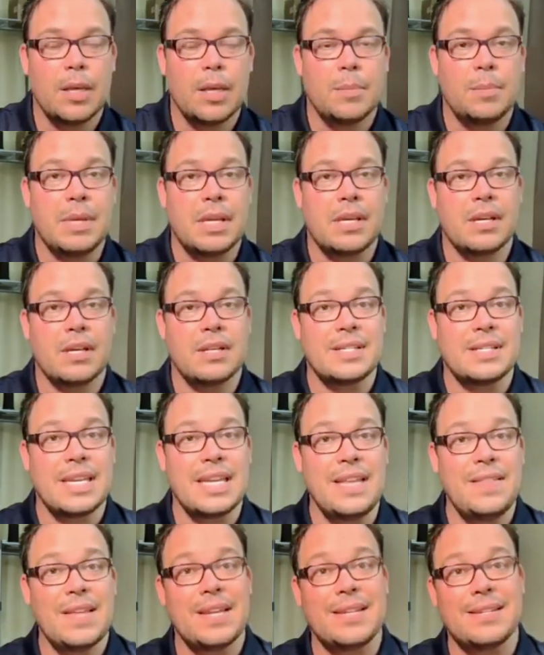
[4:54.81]
because
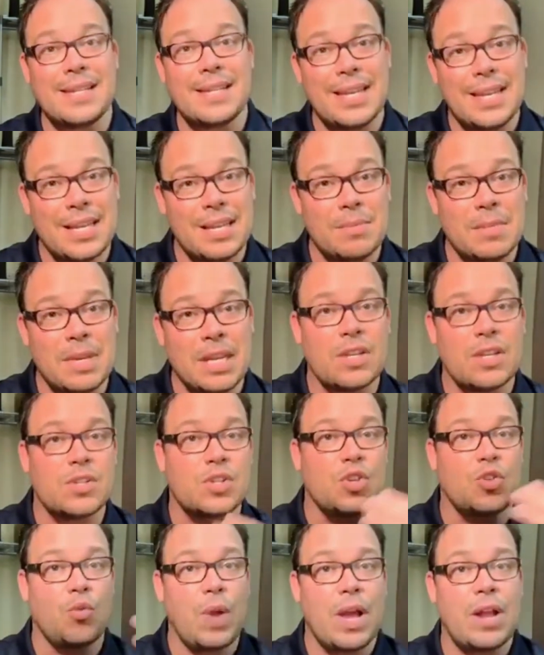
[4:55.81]
he that is in me is
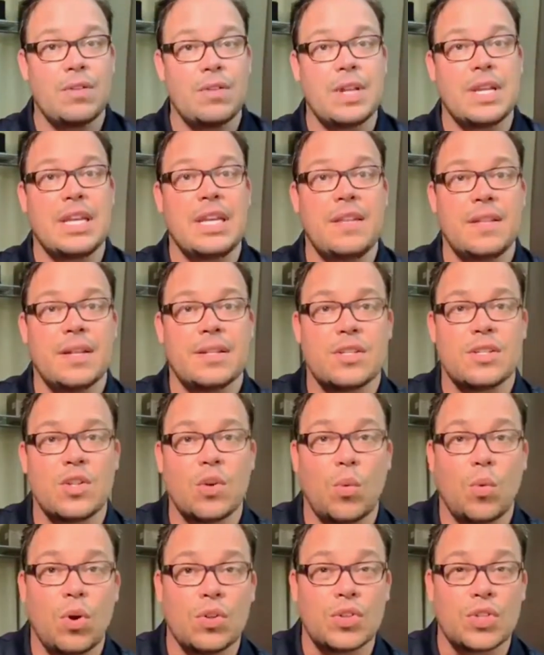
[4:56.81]
greater than he that's in the
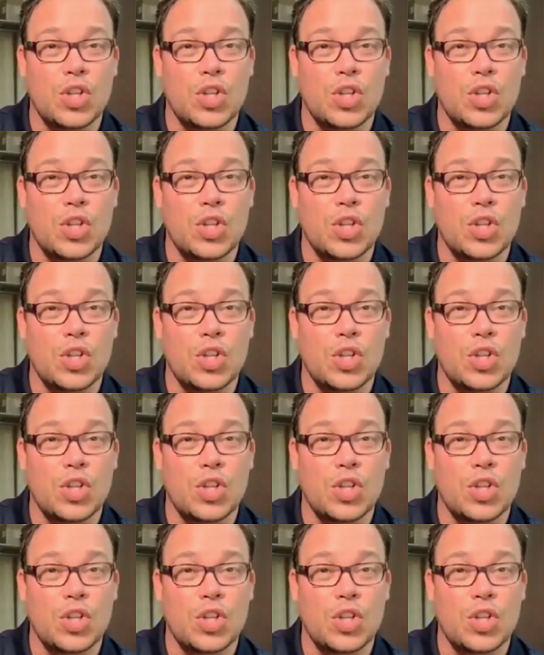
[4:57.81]
world.